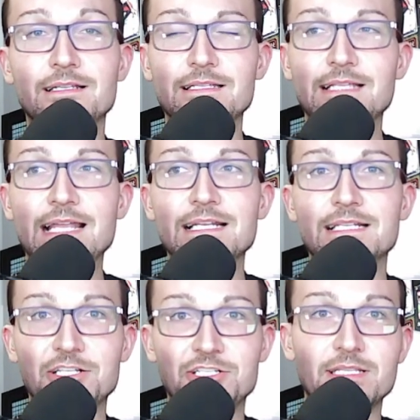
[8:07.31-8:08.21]
He had a
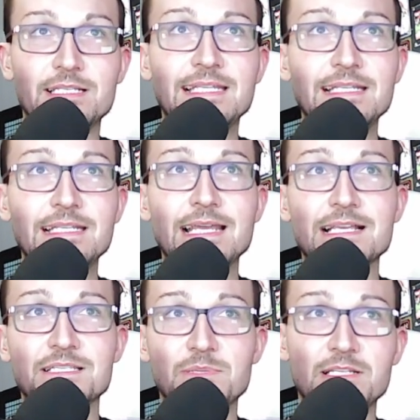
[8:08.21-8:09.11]
touch of the
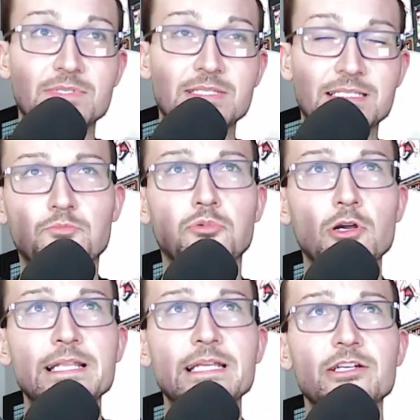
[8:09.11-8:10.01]
TDS, but he was
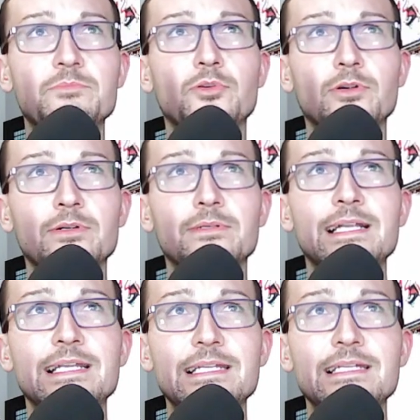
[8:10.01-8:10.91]
pretty good,
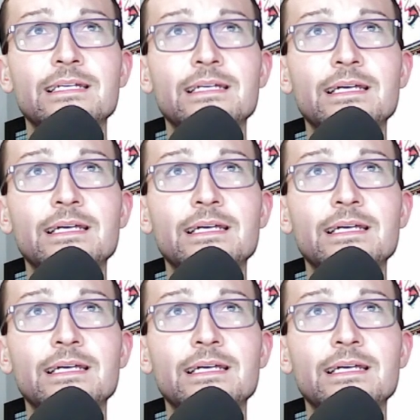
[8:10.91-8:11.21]
pretty,